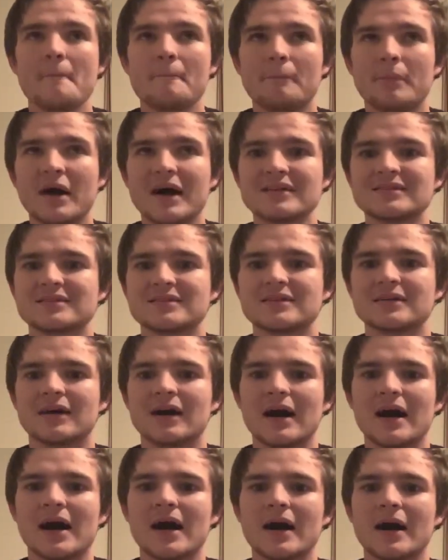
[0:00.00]
But
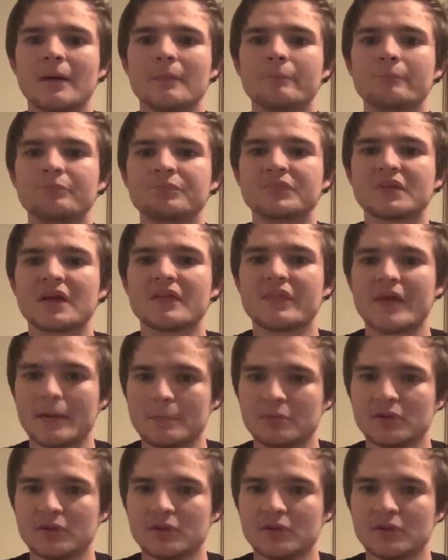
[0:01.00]
they